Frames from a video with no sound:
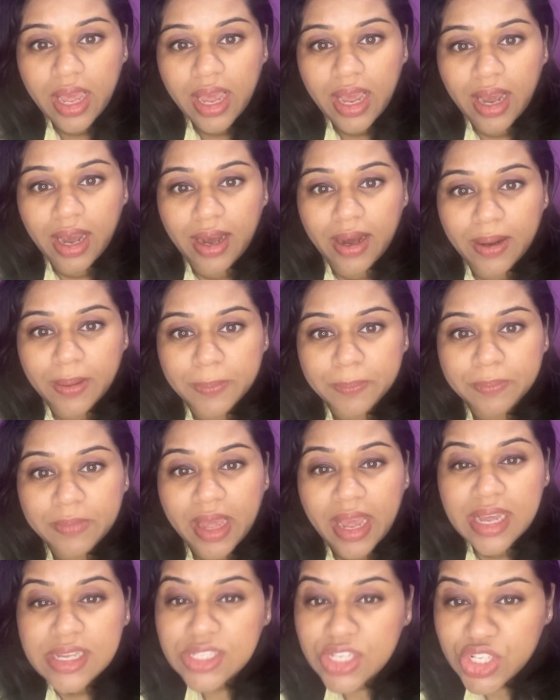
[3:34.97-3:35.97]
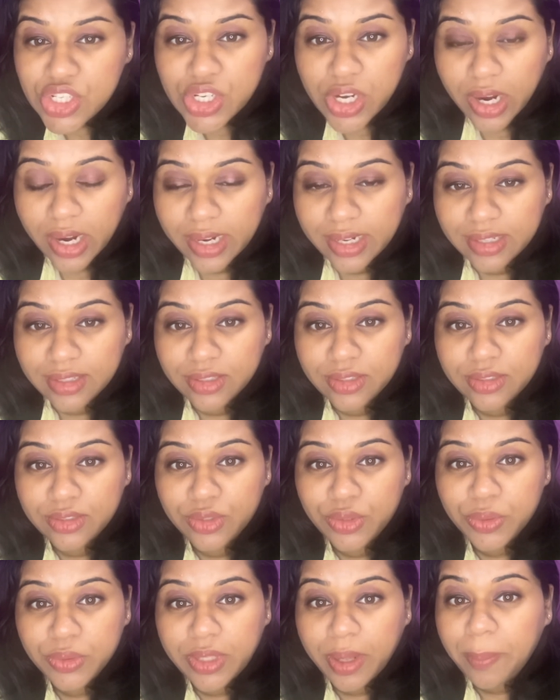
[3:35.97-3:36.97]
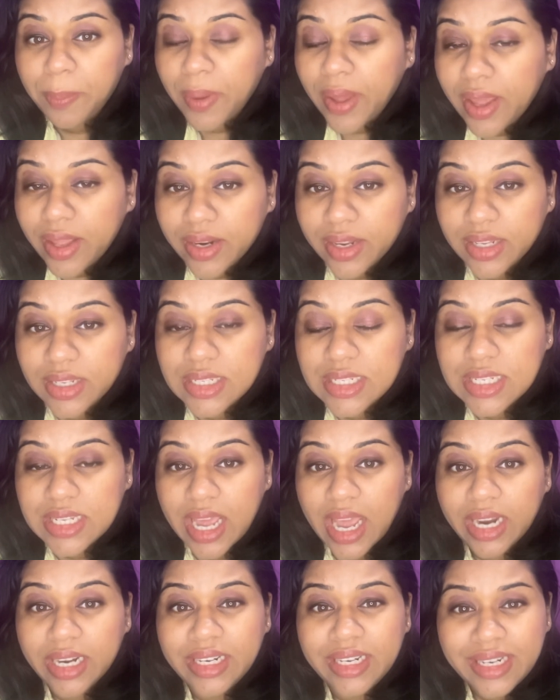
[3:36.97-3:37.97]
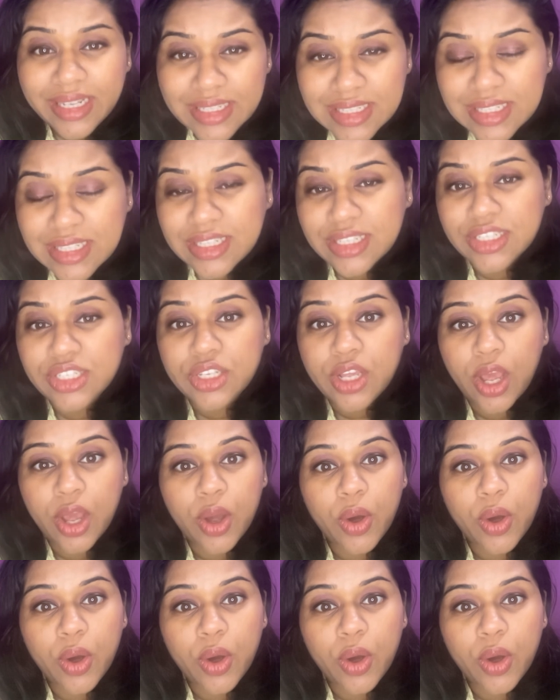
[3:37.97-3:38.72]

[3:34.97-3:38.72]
as a child to their parents and discuss